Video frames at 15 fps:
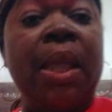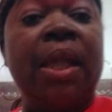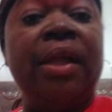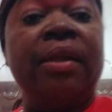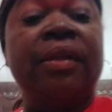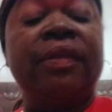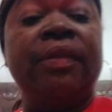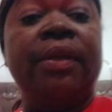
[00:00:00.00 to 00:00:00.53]
You
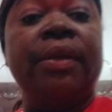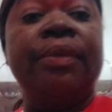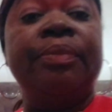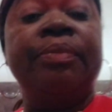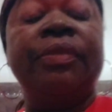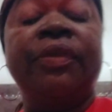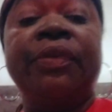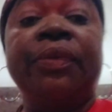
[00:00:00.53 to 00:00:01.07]

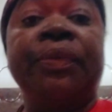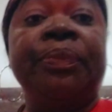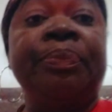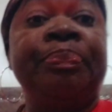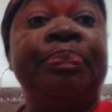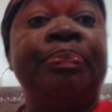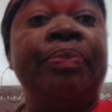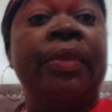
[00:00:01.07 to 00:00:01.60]
understand? So
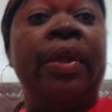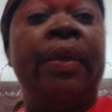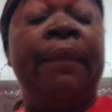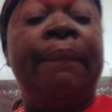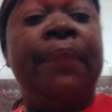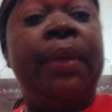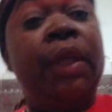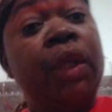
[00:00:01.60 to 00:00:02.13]

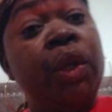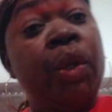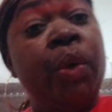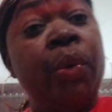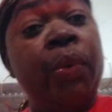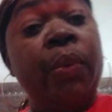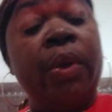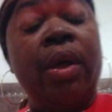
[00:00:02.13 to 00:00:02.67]
me
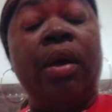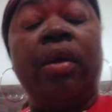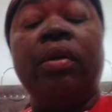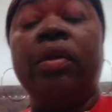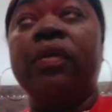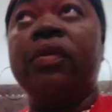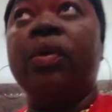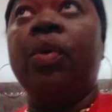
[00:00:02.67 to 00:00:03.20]
now, I
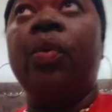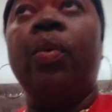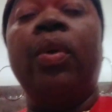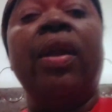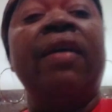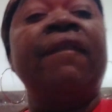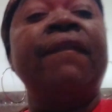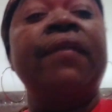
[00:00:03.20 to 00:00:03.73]
got just go
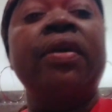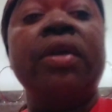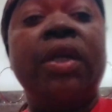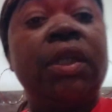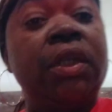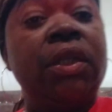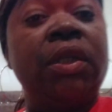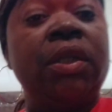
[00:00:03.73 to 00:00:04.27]
all
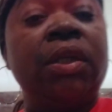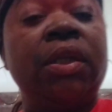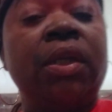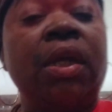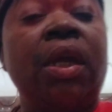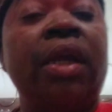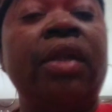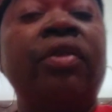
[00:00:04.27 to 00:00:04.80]
afresh
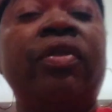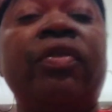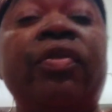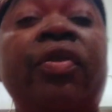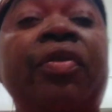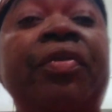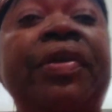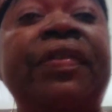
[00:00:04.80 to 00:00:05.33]
and
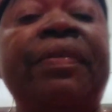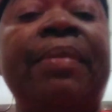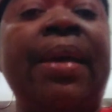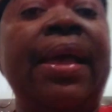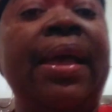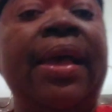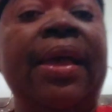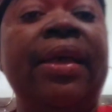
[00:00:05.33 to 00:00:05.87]
just go rest
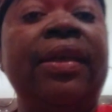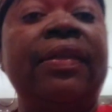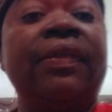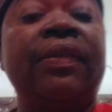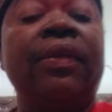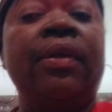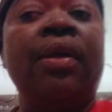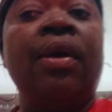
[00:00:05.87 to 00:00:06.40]
my
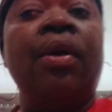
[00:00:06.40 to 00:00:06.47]
eyes.